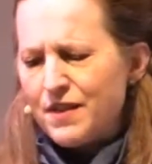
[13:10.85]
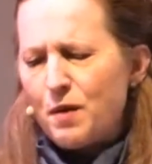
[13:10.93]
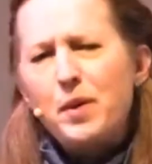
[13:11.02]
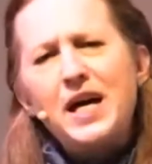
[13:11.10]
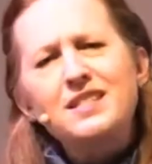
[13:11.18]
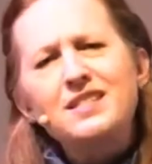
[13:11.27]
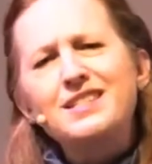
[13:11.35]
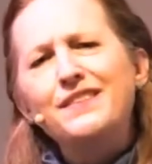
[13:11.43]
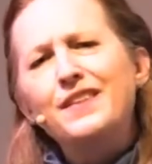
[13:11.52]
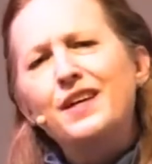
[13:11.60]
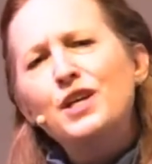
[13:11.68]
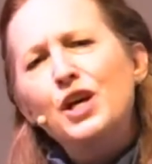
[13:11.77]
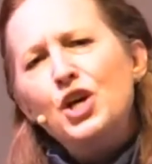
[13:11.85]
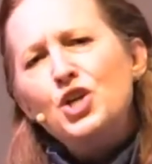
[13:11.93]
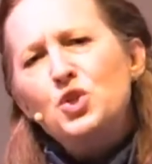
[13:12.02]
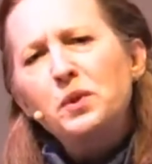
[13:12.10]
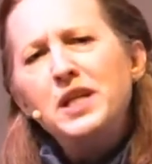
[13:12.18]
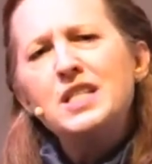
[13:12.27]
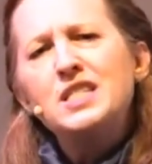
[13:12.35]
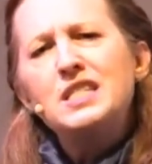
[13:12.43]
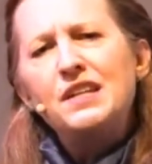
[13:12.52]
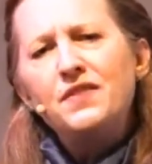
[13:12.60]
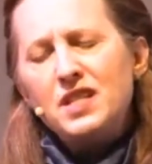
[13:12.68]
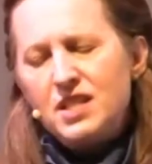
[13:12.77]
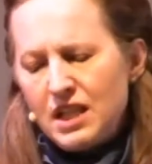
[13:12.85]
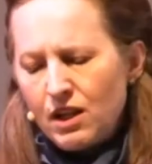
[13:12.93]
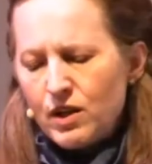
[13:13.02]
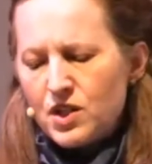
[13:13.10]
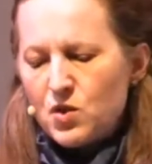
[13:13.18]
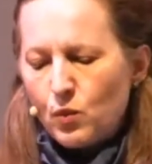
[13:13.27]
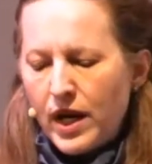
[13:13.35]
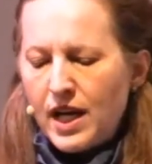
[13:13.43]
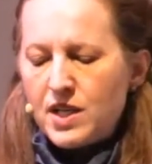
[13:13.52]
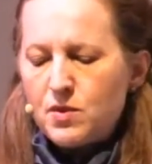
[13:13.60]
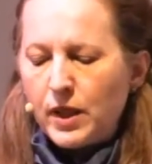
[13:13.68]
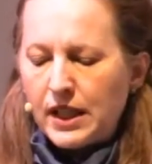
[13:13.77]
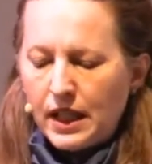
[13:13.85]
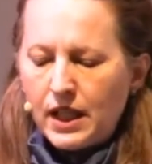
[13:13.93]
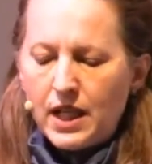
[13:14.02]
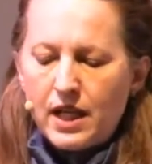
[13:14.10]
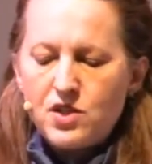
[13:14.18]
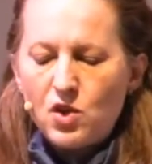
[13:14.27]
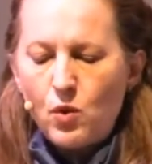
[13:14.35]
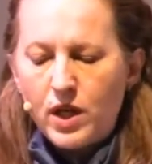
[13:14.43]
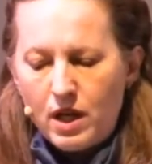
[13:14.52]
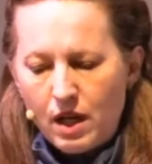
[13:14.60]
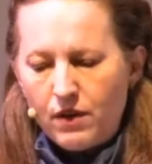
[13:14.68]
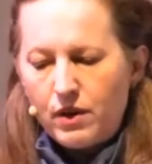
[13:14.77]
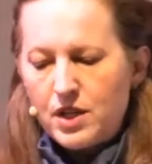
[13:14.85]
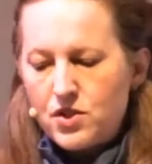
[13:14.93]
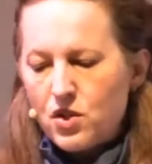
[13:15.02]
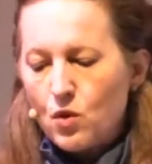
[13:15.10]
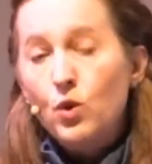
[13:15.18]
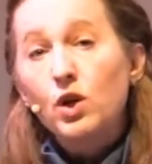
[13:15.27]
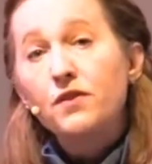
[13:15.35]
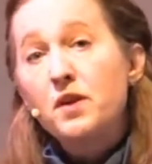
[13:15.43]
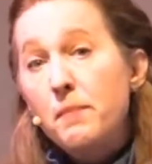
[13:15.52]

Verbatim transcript: and the best and the sweetest and the dearest ways we can connect to one another and to the world.